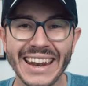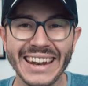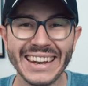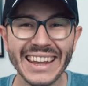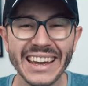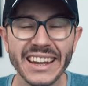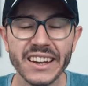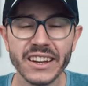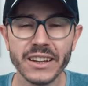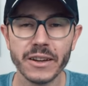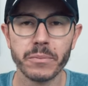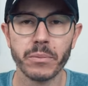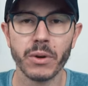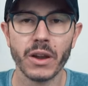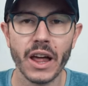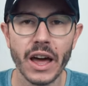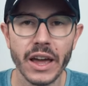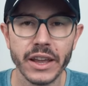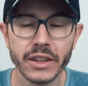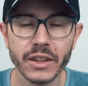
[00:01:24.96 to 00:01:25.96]
And then I
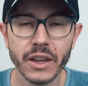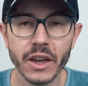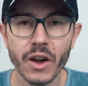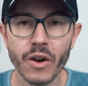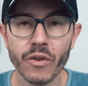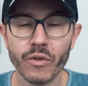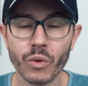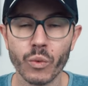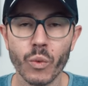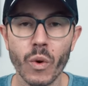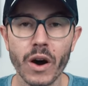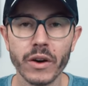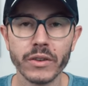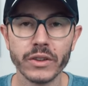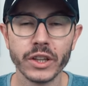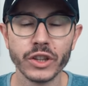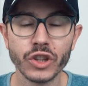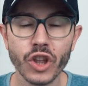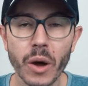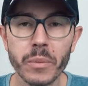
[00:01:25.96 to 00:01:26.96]
applied for one
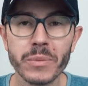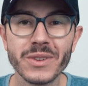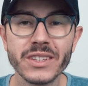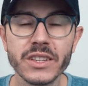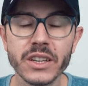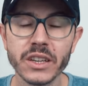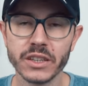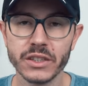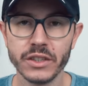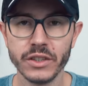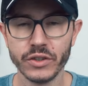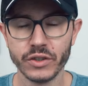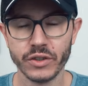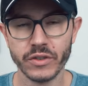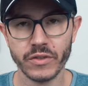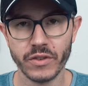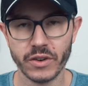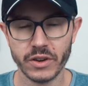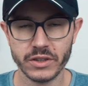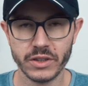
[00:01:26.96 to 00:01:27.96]
of the top 60
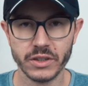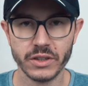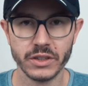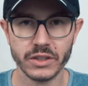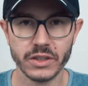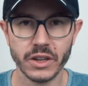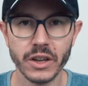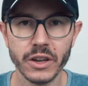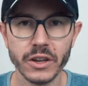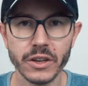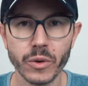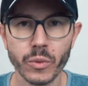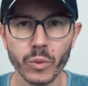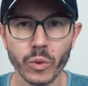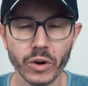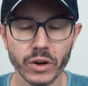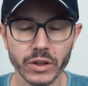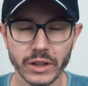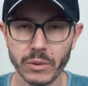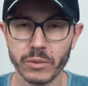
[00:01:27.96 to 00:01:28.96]
universities in the
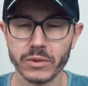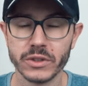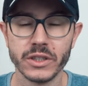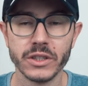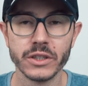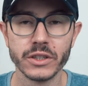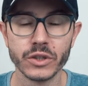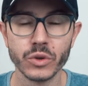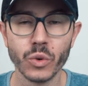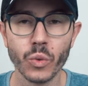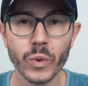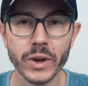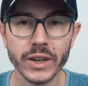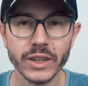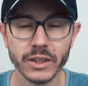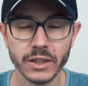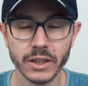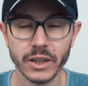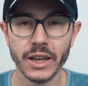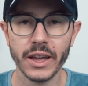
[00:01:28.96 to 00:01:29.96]
world. I was in
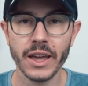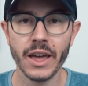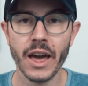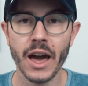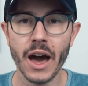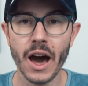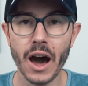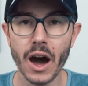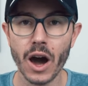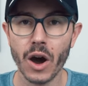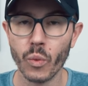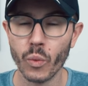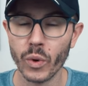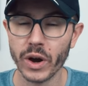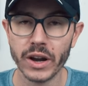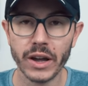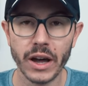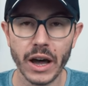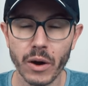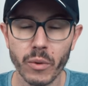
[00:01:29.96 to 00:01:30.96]
Sweden,
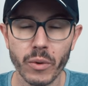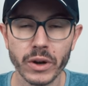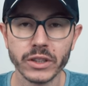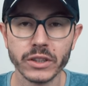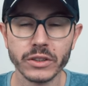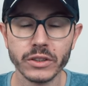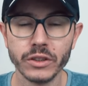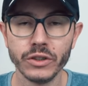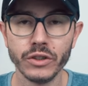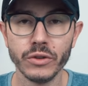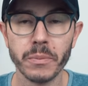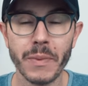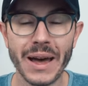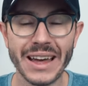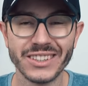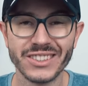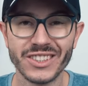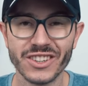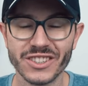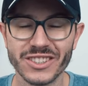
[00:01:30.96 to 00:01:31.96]
where I wanted to do
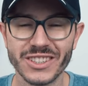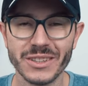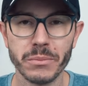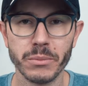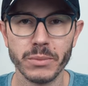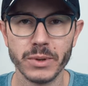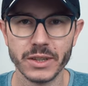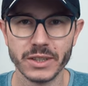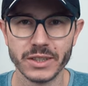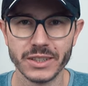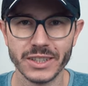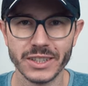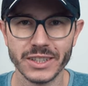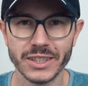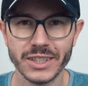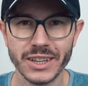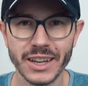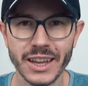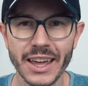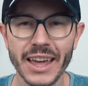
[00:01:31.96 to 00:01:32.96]
masters in
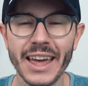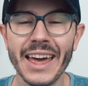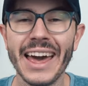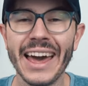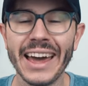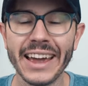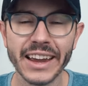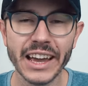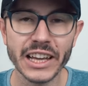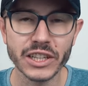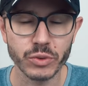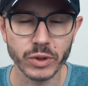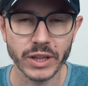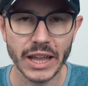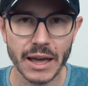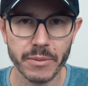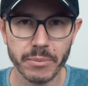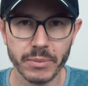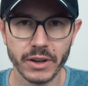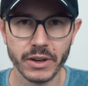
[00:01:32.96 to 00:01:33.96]
business. And guess what
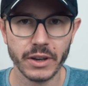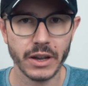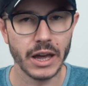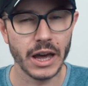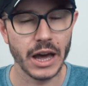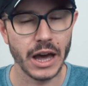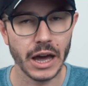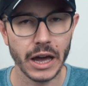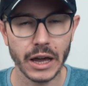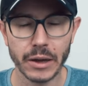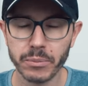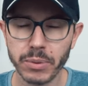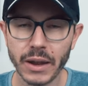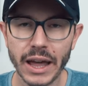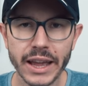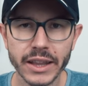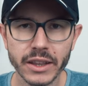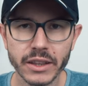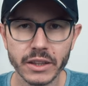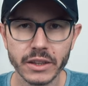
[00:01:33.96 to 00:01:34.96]
happened? I
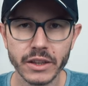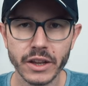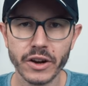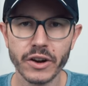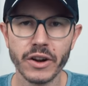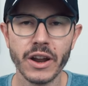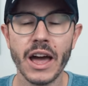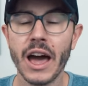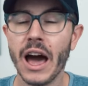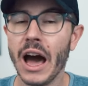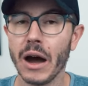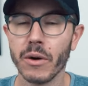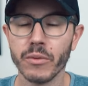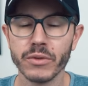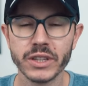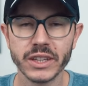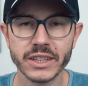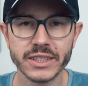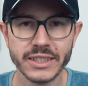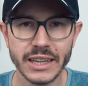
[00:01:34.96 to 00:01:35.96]
applied there, I
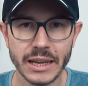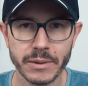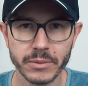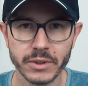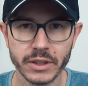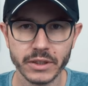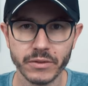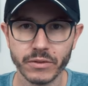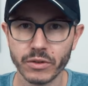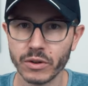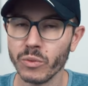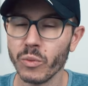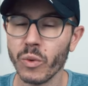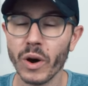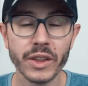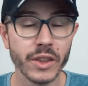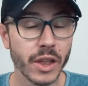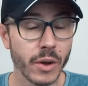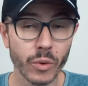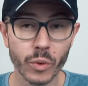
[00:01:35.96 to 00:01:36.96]
was accepted for
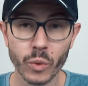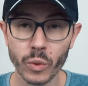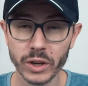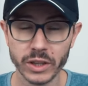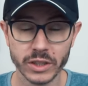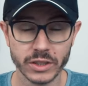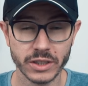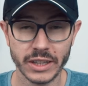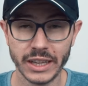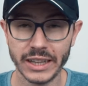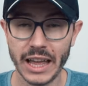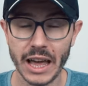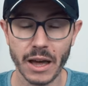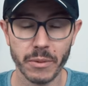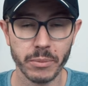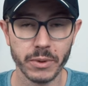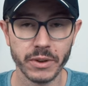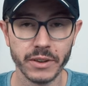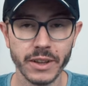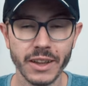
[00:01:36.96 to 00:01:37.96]
whatever reason that
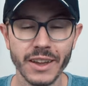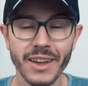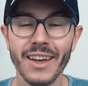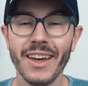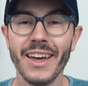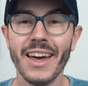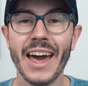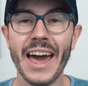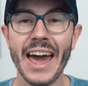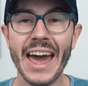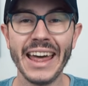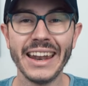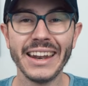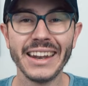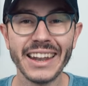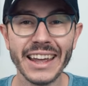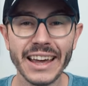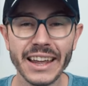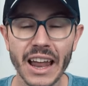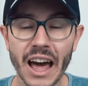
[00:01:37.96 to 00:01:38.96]
happened.
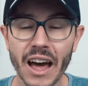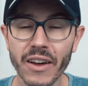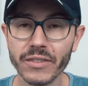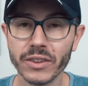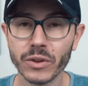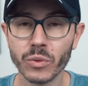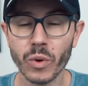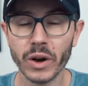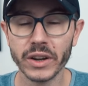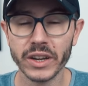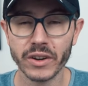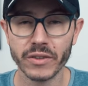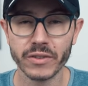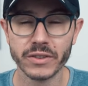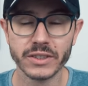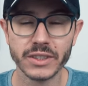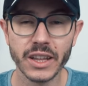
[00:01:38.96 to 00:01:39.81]
And then after 1 year of